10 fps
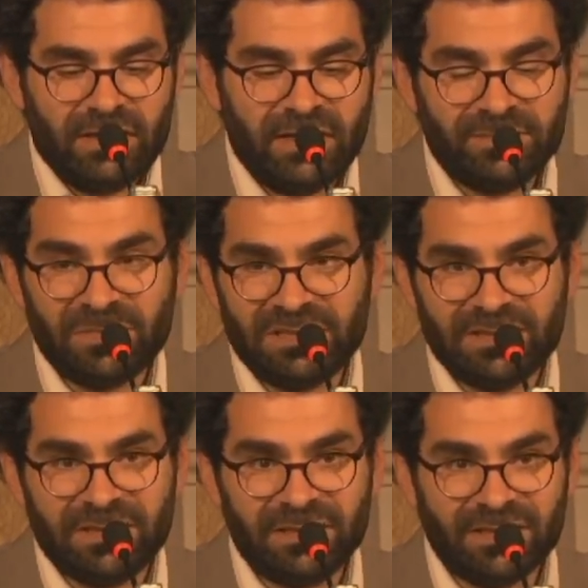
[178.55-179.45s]
Let
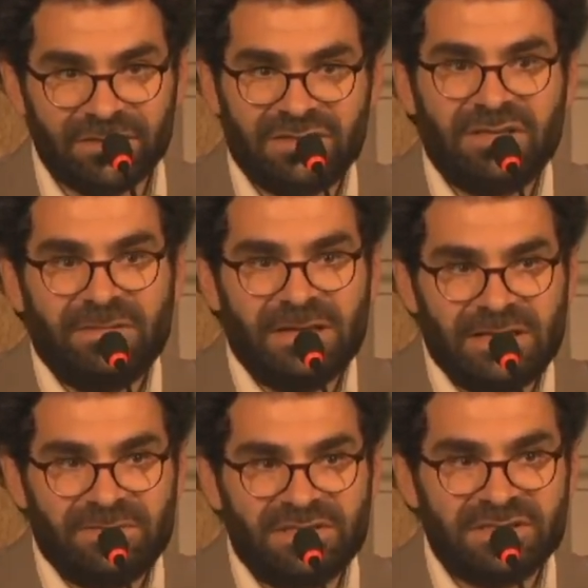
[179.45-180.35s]
me give you some
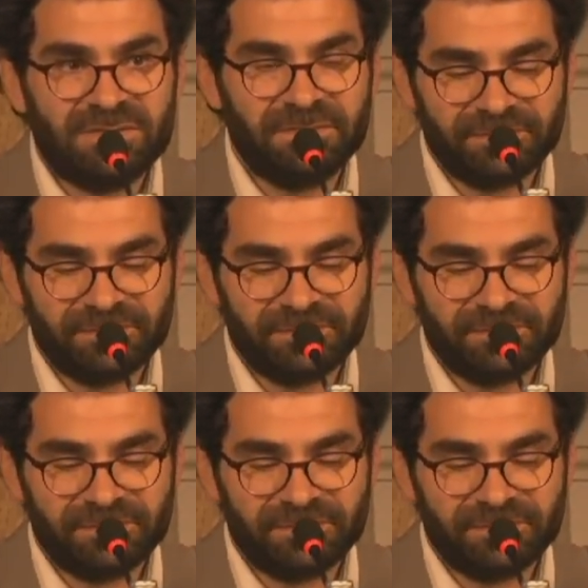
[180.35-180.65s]
names.